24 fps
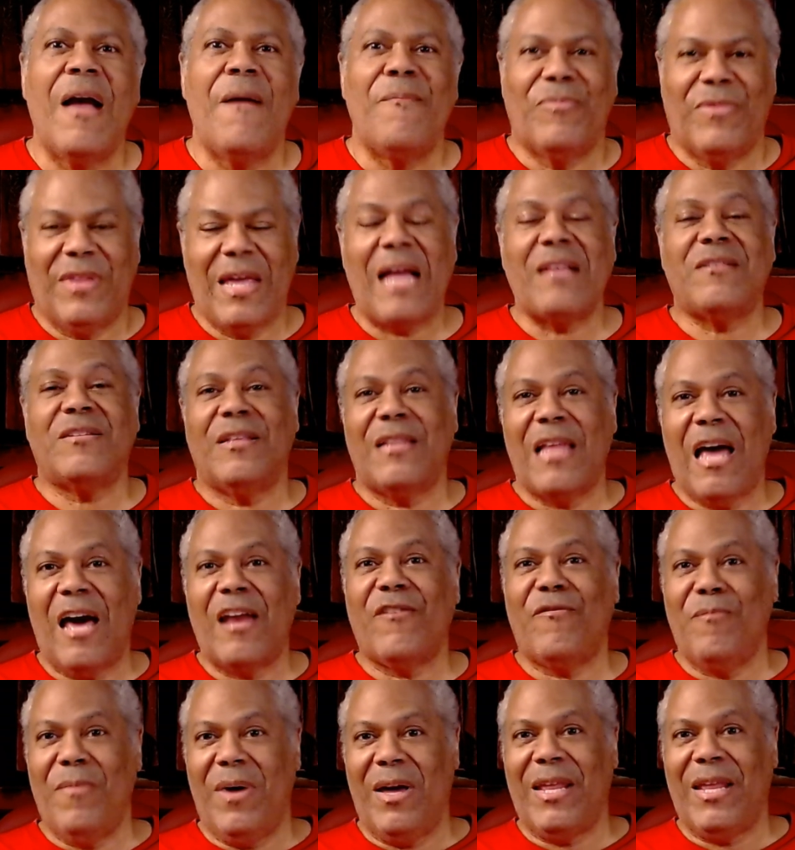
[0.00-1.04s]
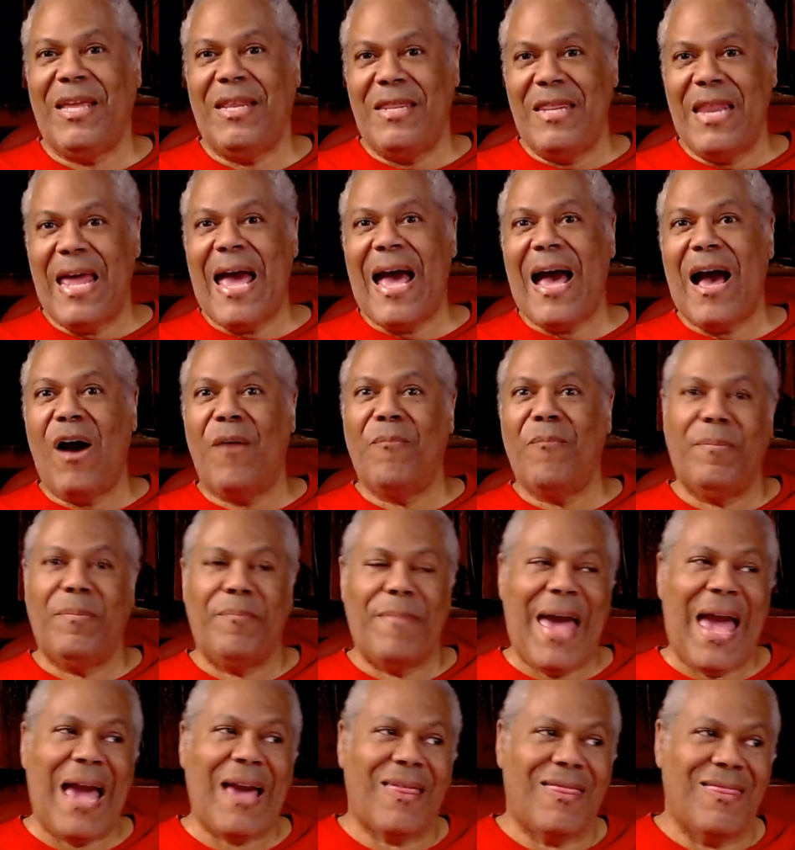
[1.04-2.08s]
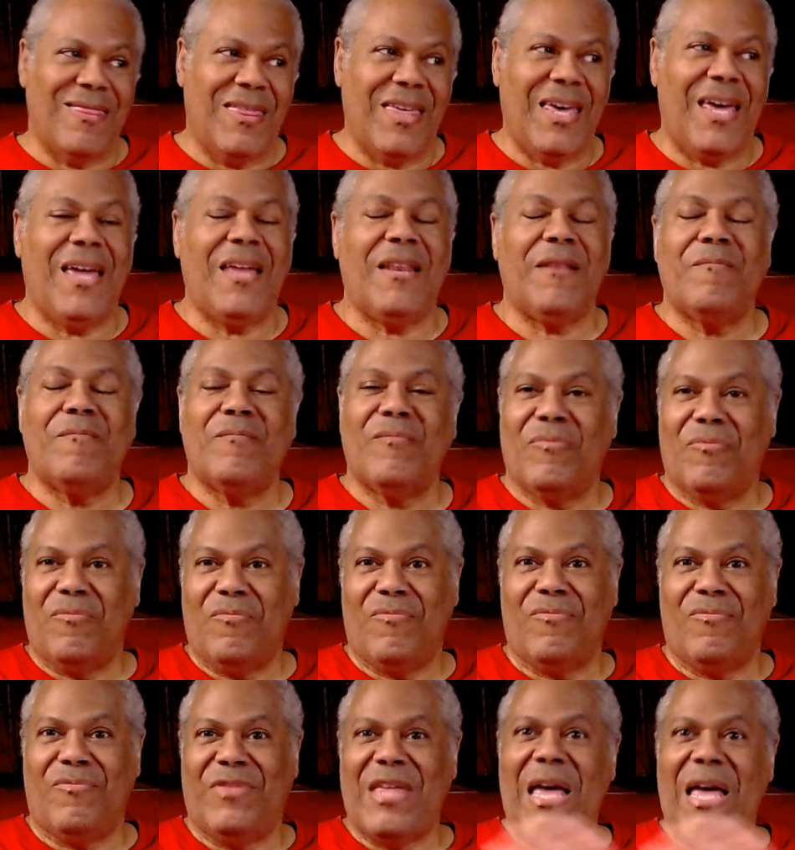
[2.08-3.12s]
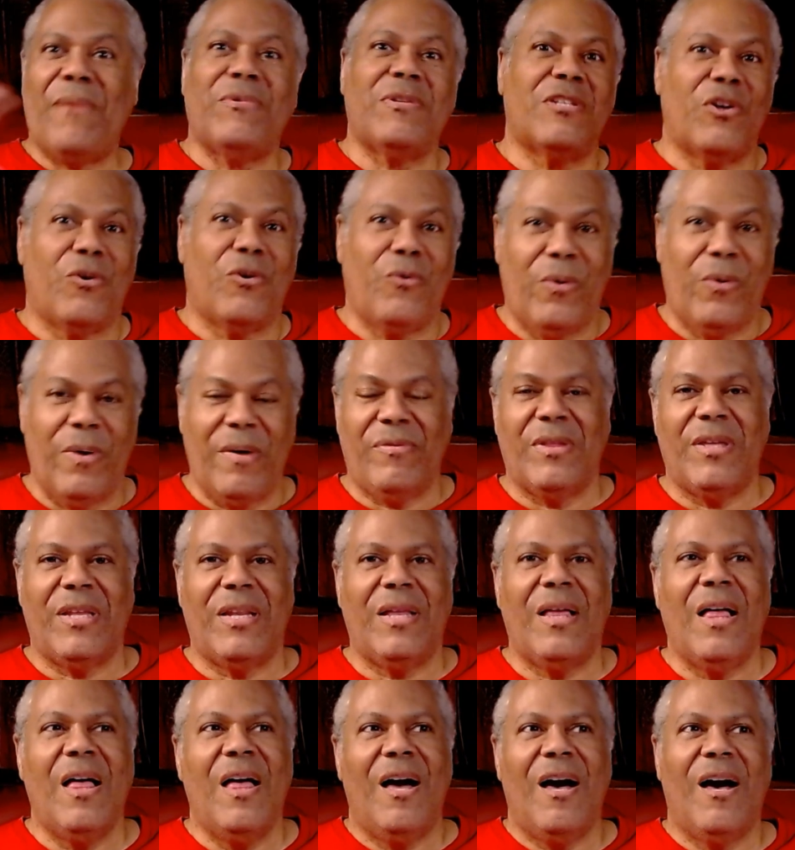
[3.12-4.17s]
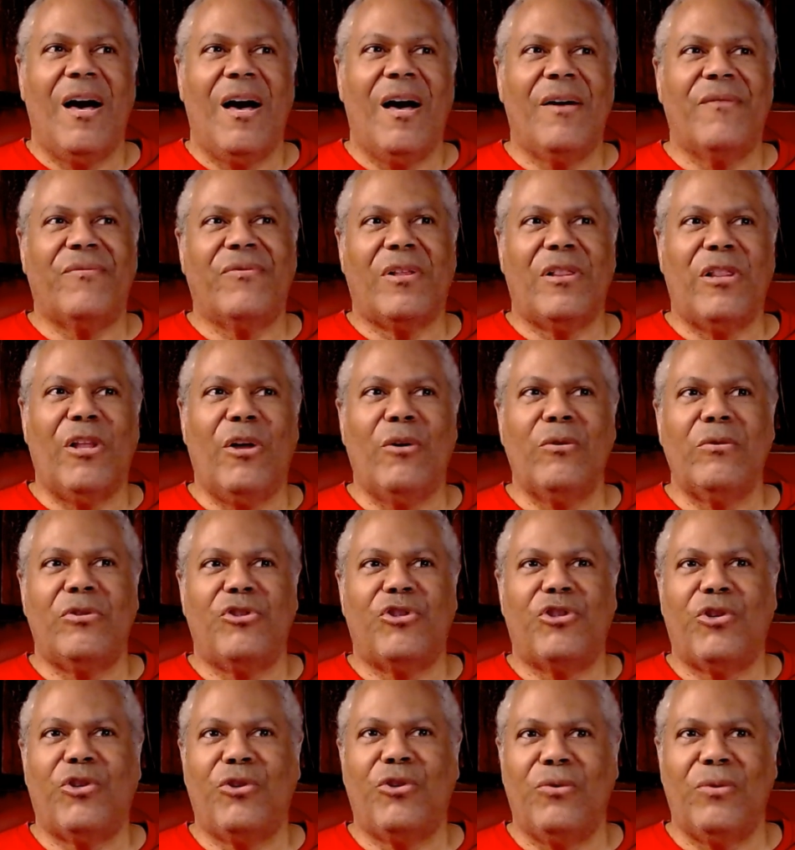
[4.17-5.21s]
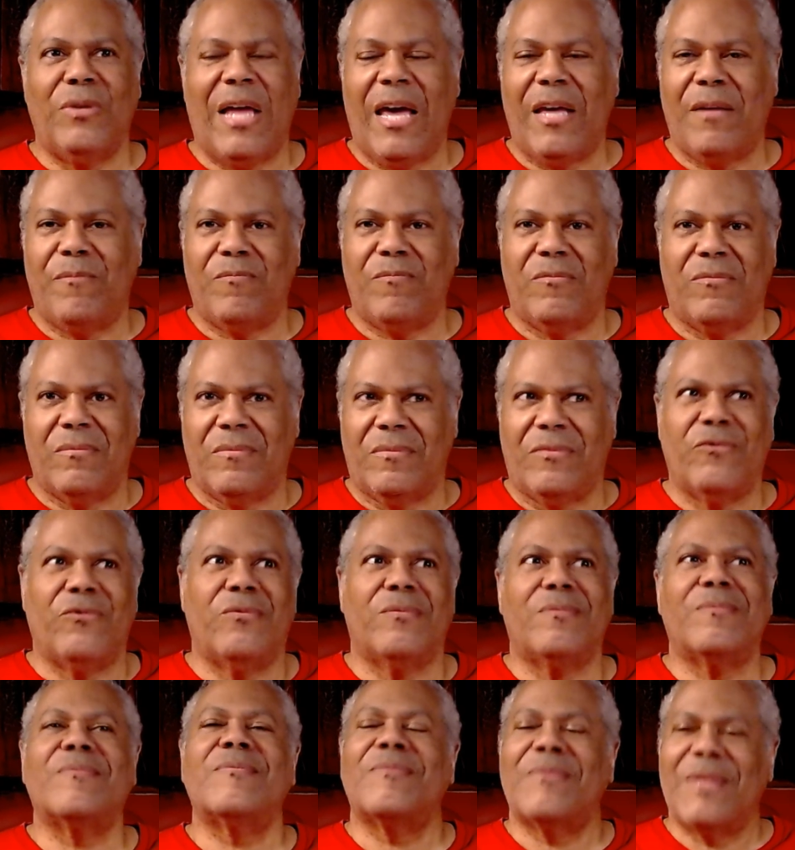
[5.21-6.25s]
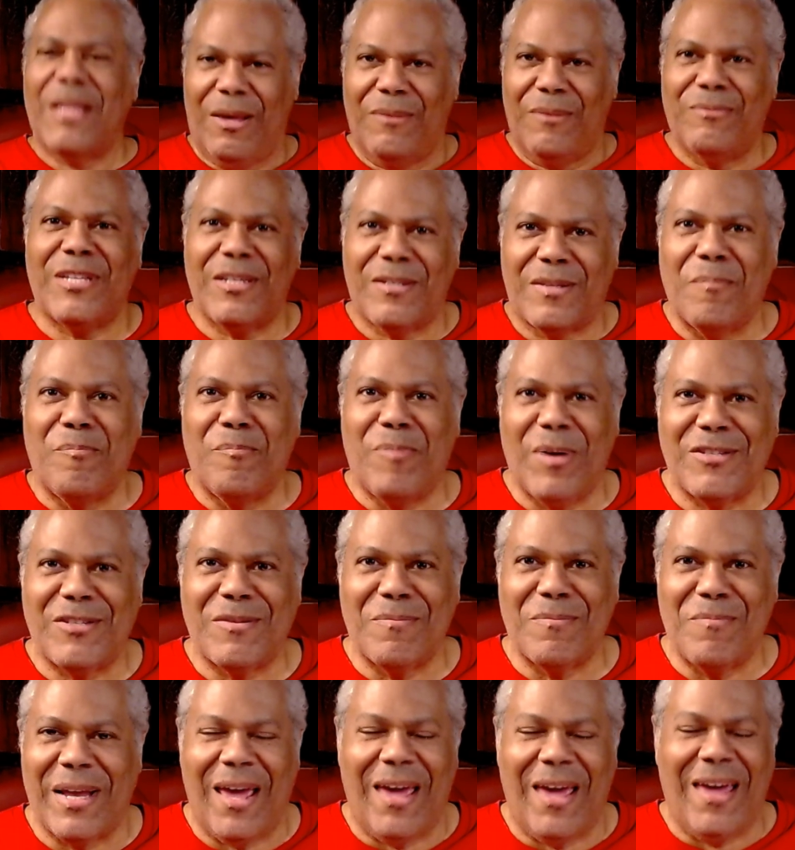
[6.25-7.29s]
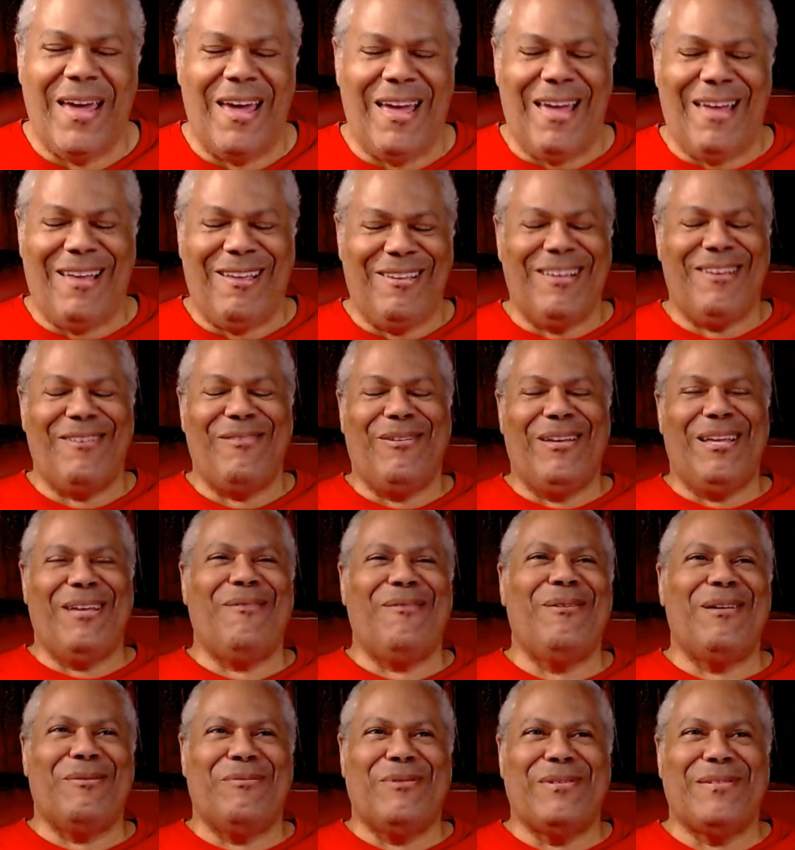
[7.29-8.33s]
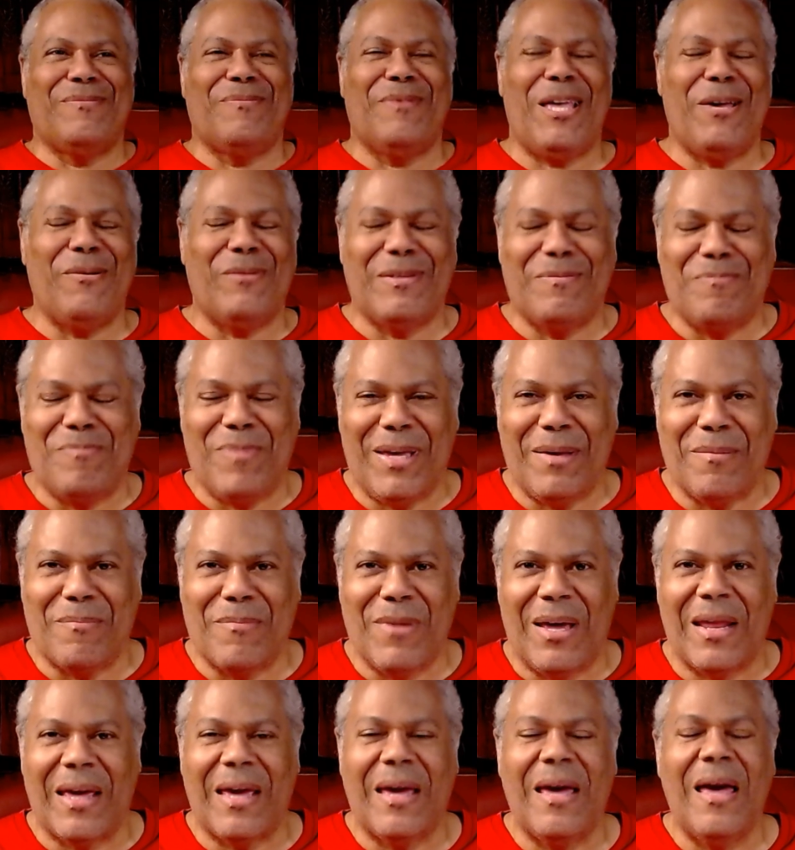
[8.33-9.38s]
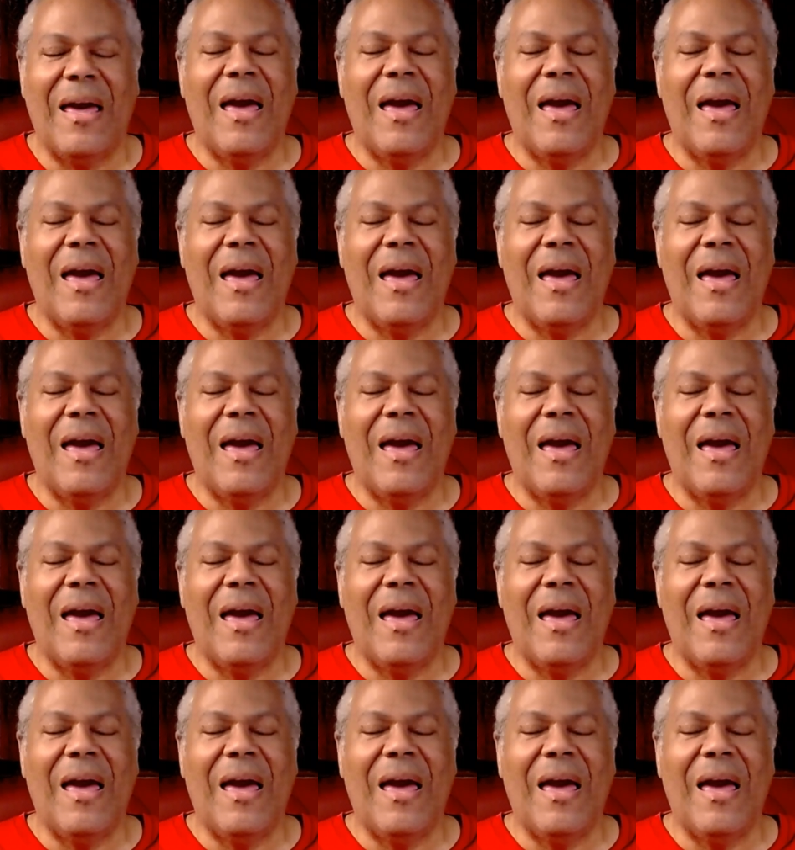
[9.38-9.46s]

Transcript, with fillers: That's a lot of money now, but back then, that was equivalent of close to like, it was just a bunch of money. it, was, it was big money.